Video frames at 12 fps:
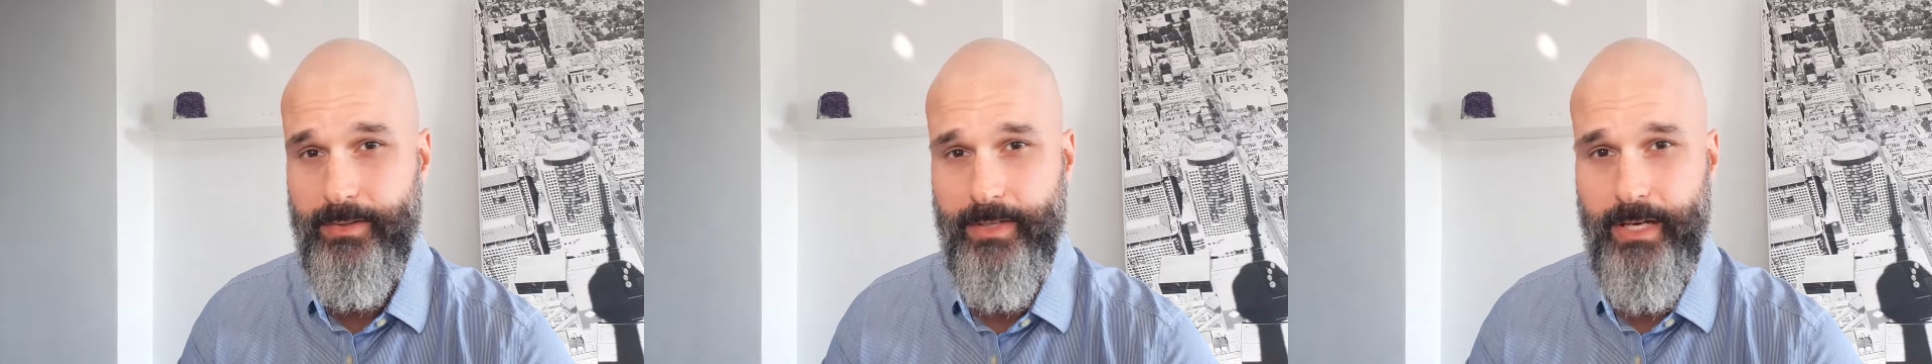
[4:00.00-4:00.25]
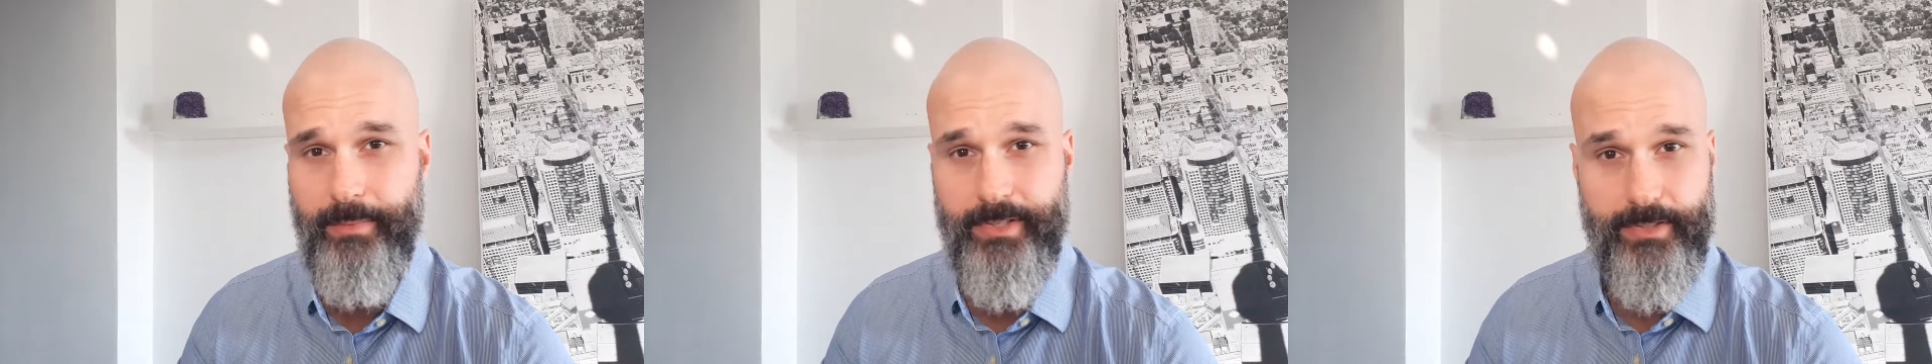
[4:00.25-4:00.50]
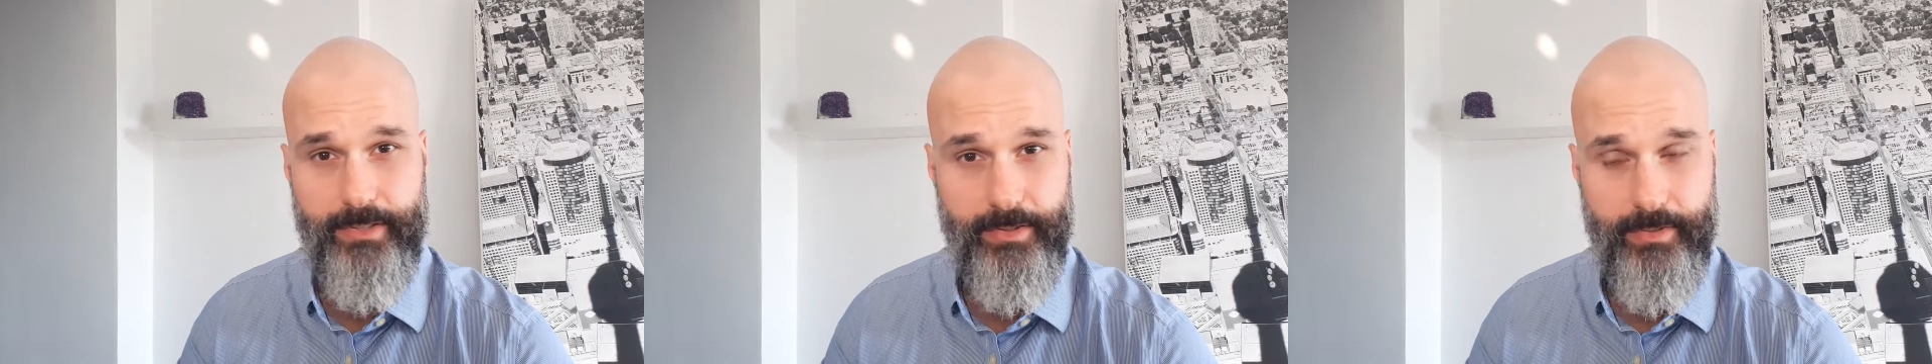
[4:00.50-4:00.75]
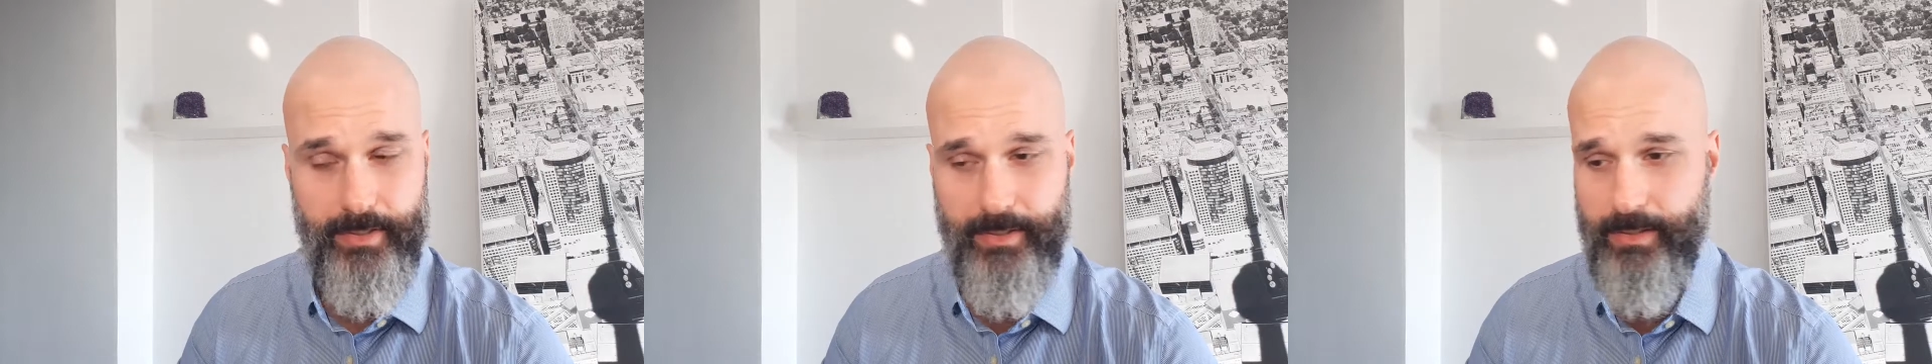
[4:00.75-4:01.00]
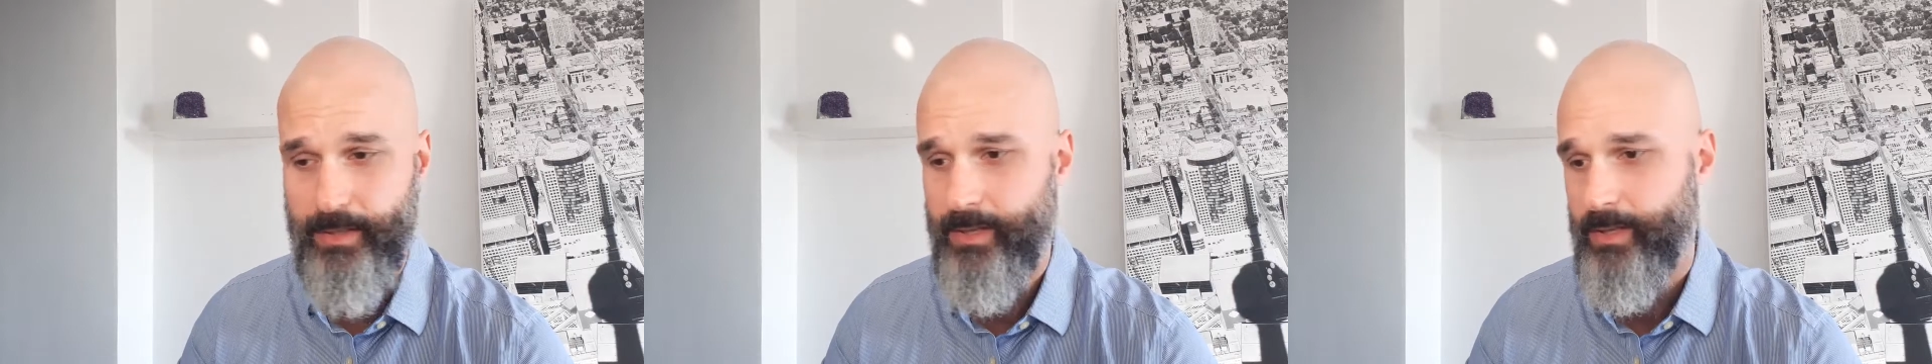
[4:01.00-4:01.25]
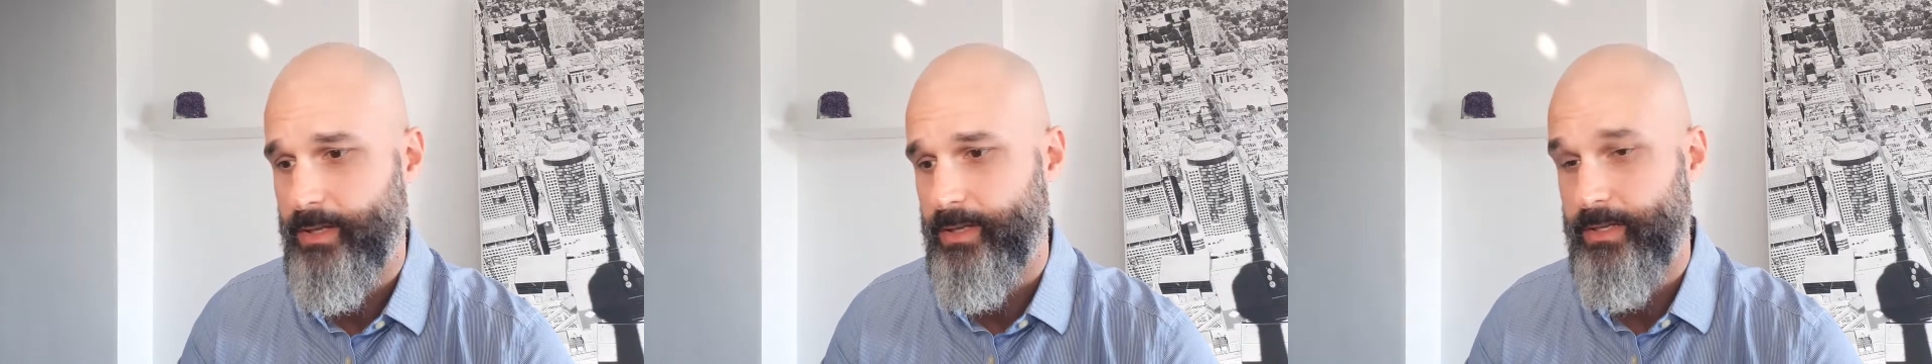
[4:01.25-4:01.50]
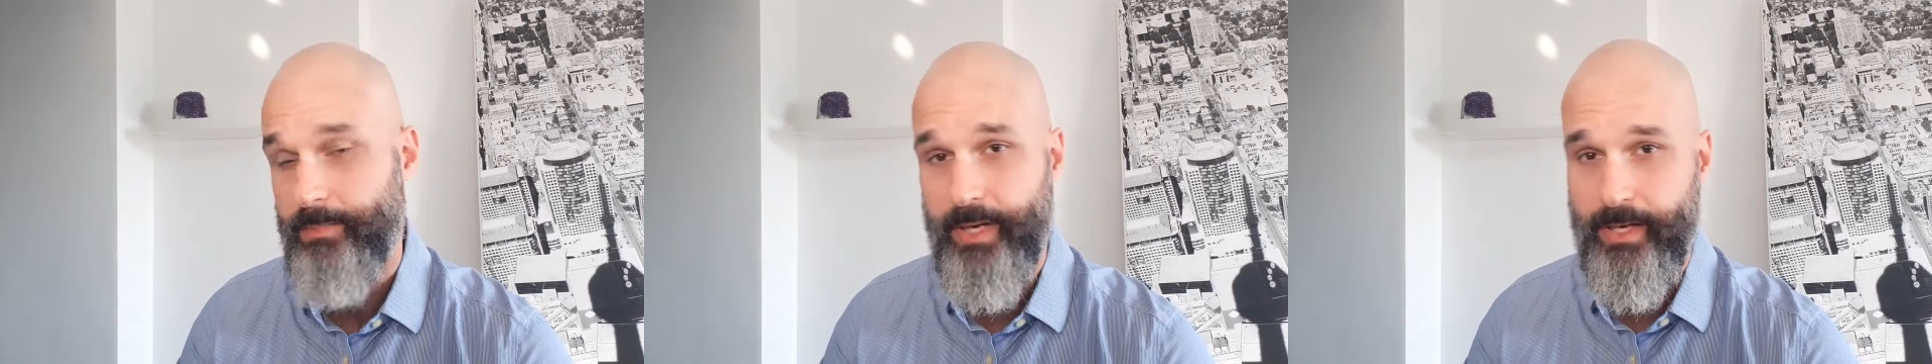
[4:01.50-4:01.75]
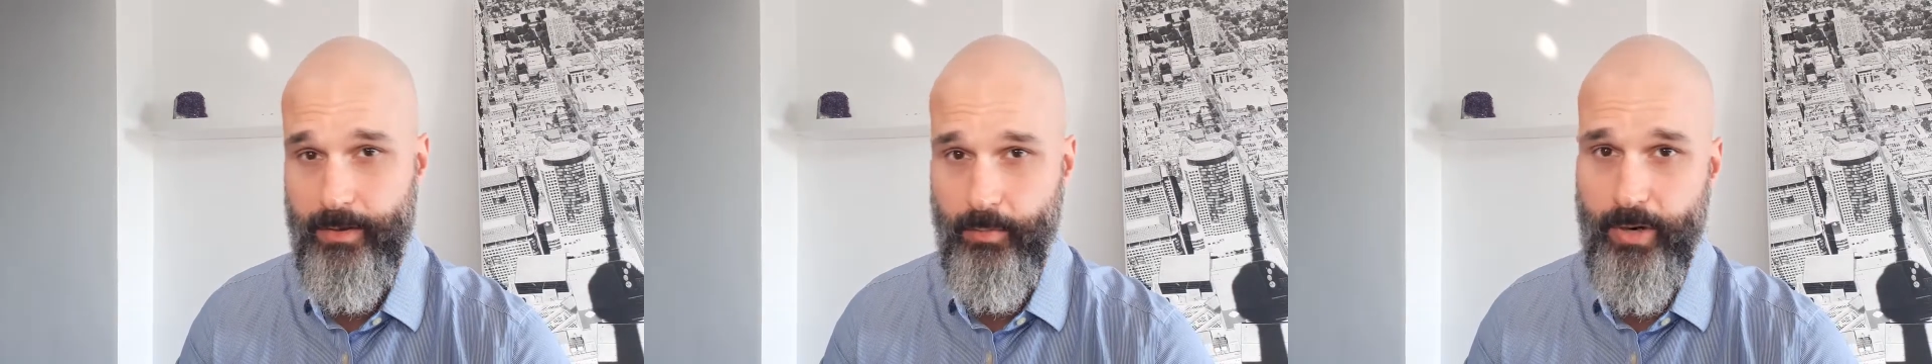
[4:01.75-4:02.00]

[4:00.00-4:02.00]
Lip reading: time as a student, depending on